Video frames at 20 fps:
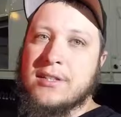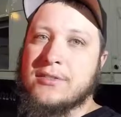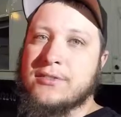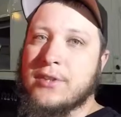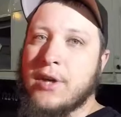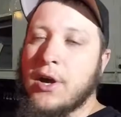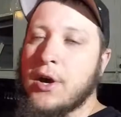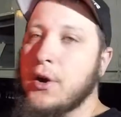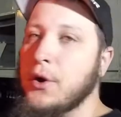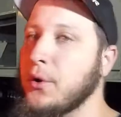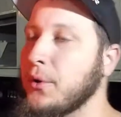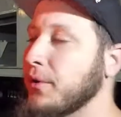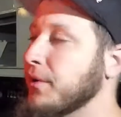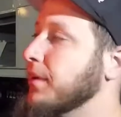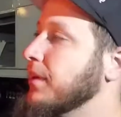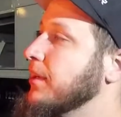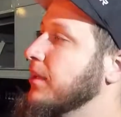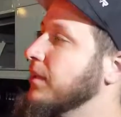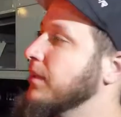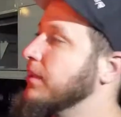So,
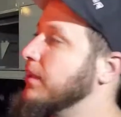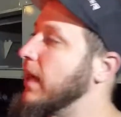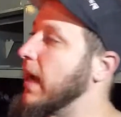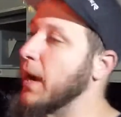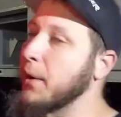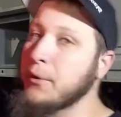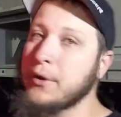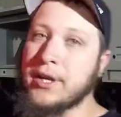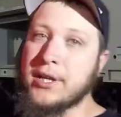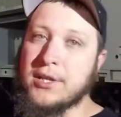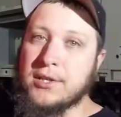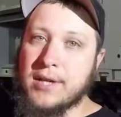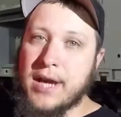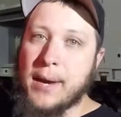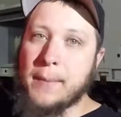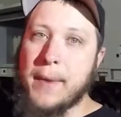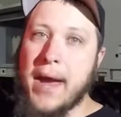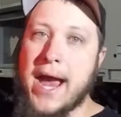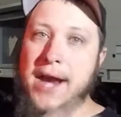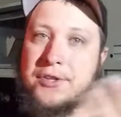
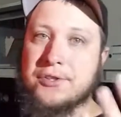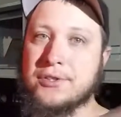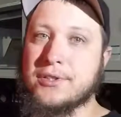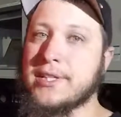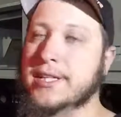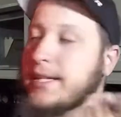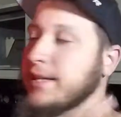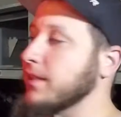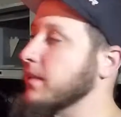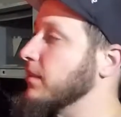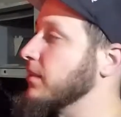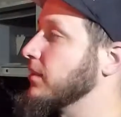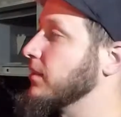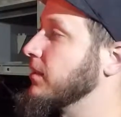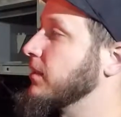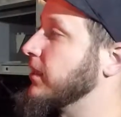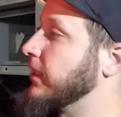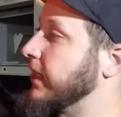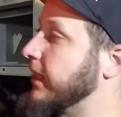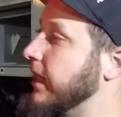I'm actually
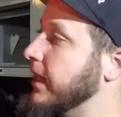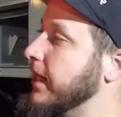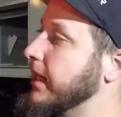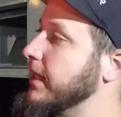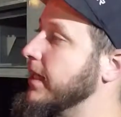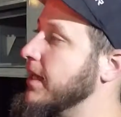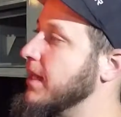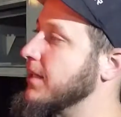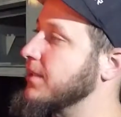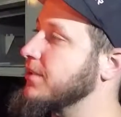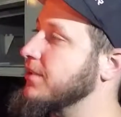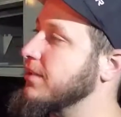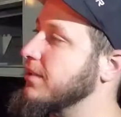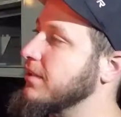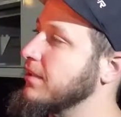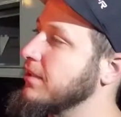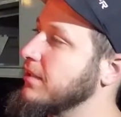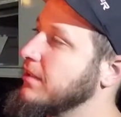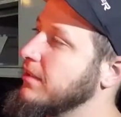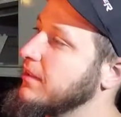getting this.
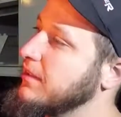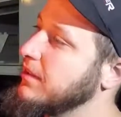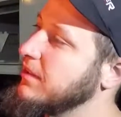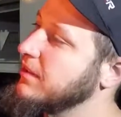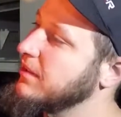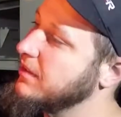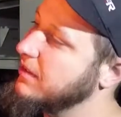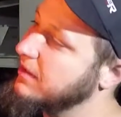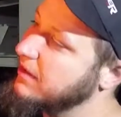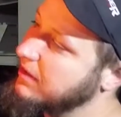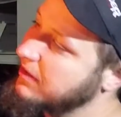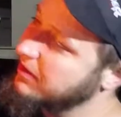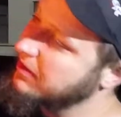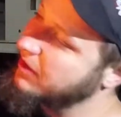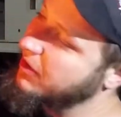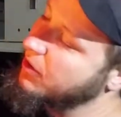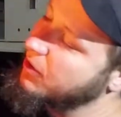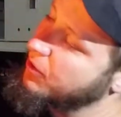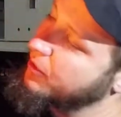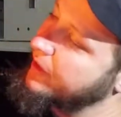
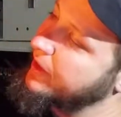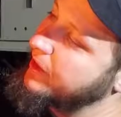Holy